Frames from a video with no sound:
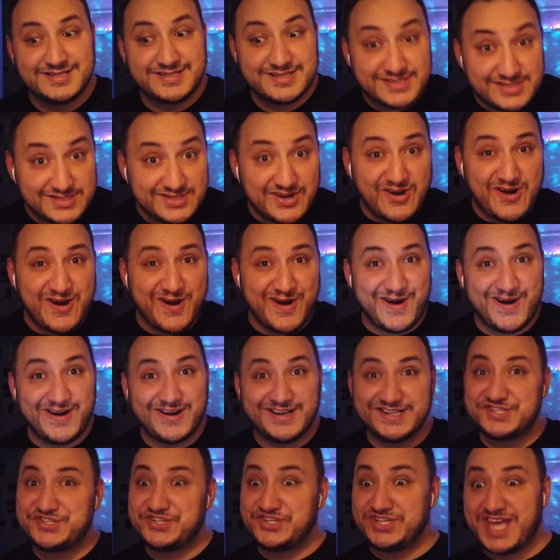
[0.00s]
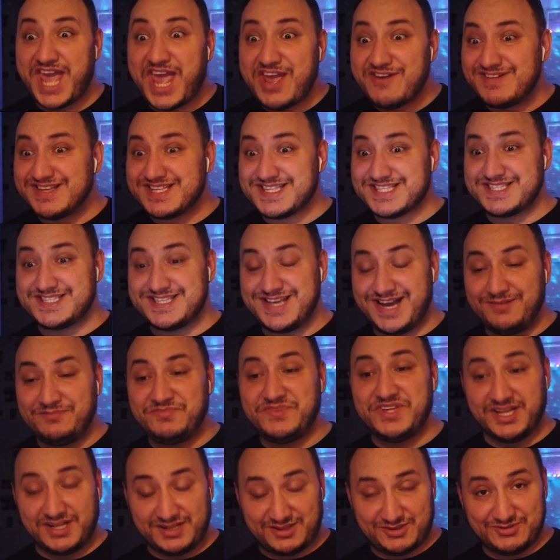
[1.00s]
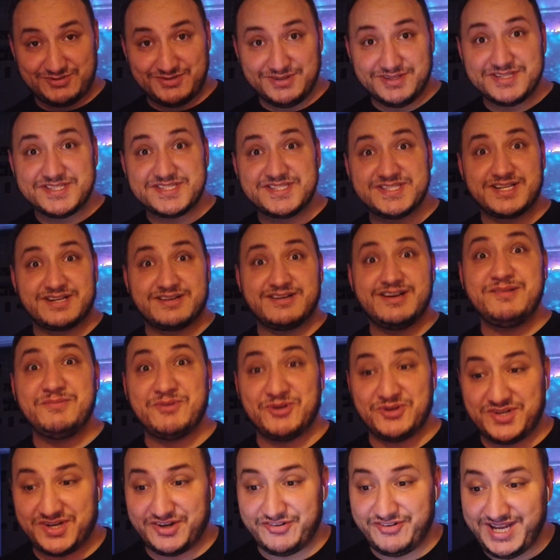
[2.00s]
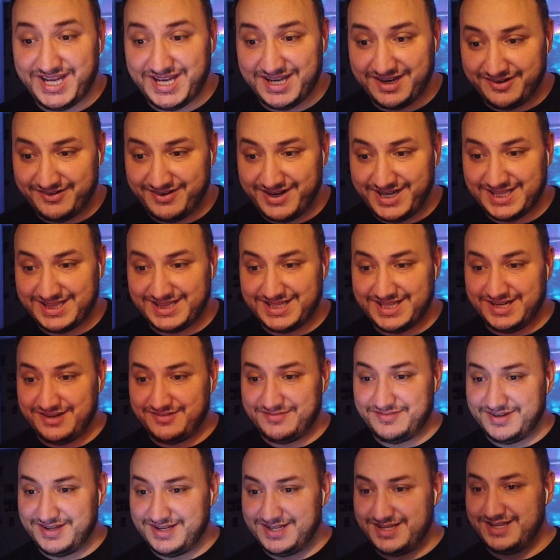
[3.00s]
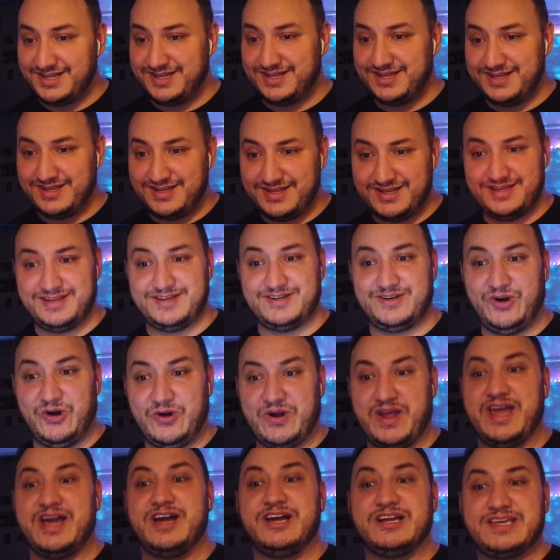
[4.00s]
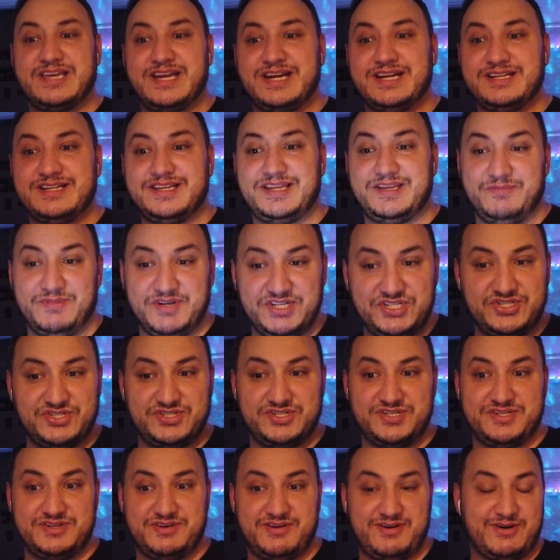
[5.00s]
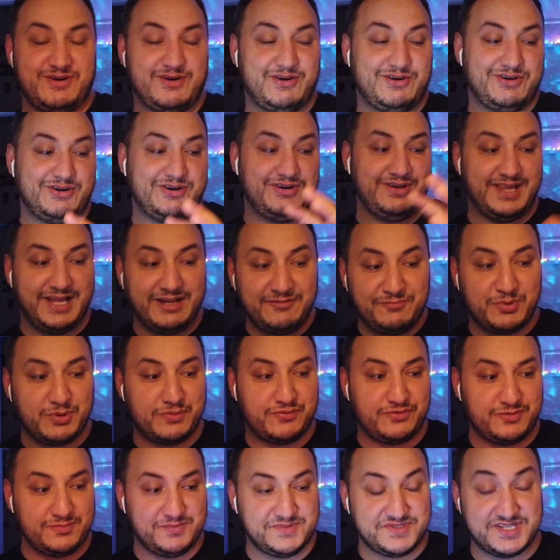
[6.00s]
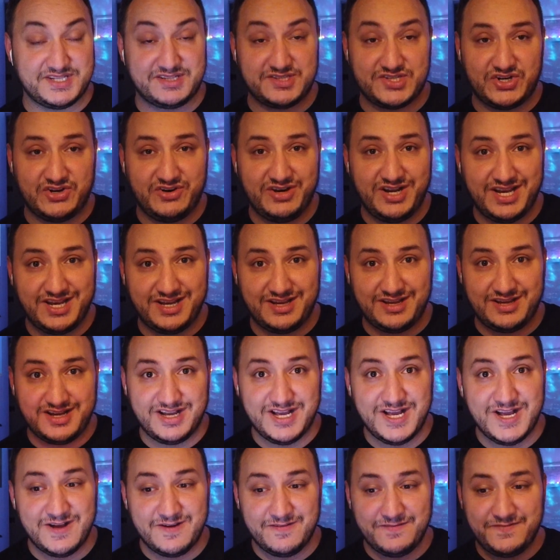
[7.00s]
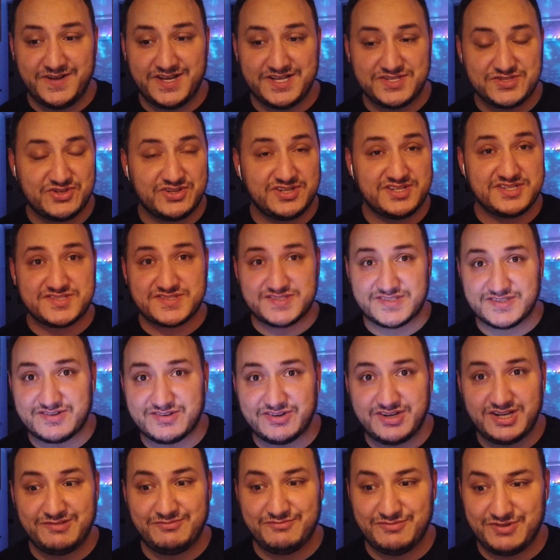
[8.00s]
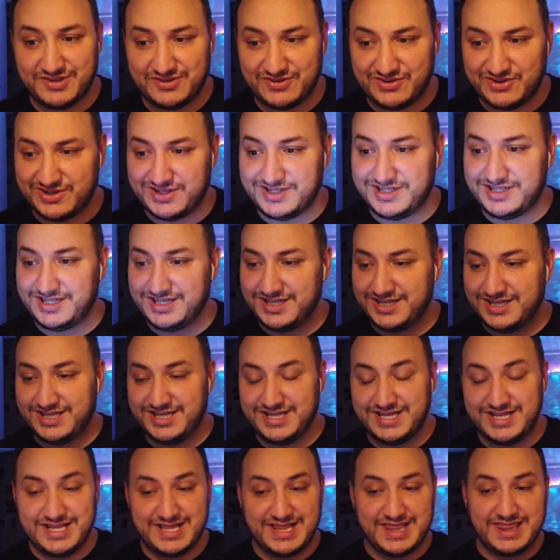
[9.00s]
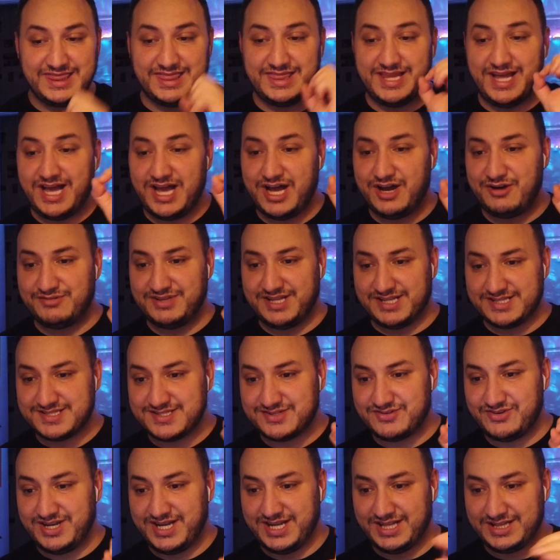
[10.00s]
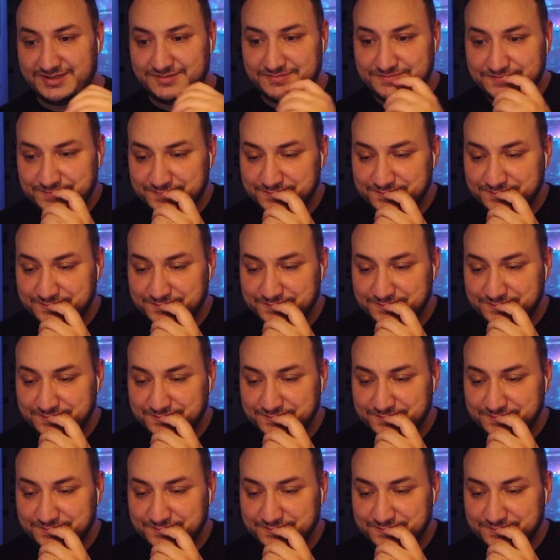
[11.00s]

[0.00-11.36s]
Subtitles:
So, she gave us something to scream on the arena right now. Okay, I can imagine her live performance at the arena. Fans gonna scream with her. Love, that's great.